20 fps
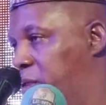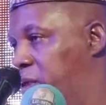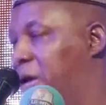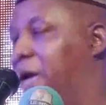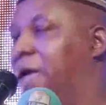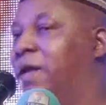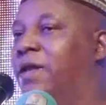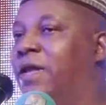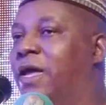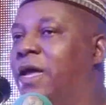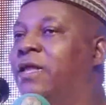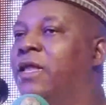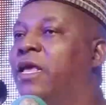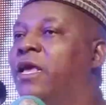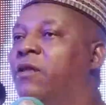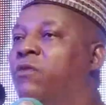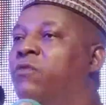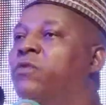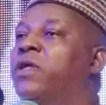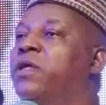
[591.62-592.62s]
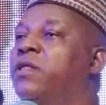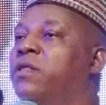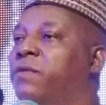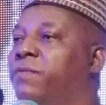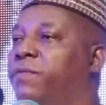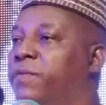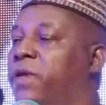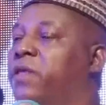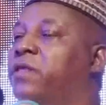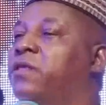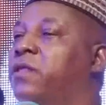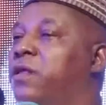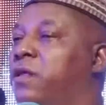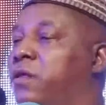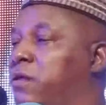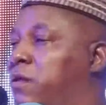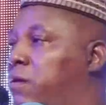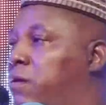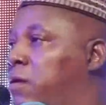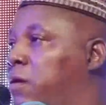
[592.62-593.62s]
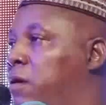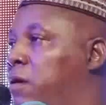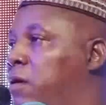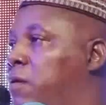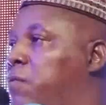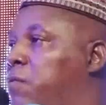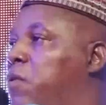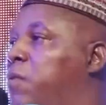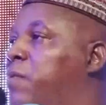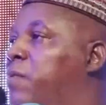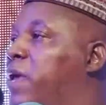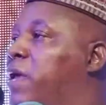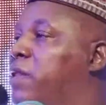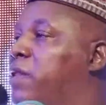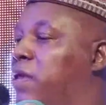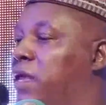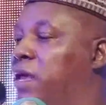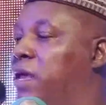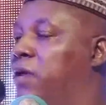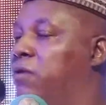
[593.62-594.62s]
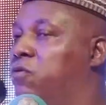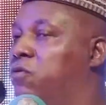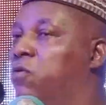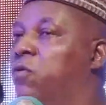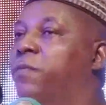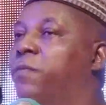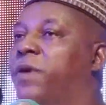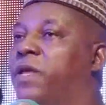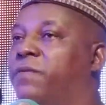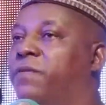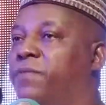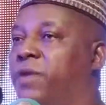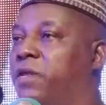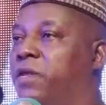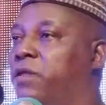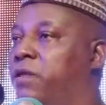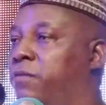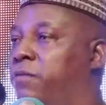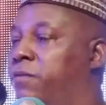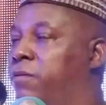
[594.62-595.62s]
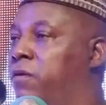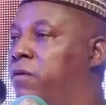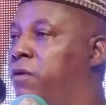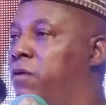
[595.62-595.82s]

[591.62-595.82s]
And that eluded the president from getting a true perspective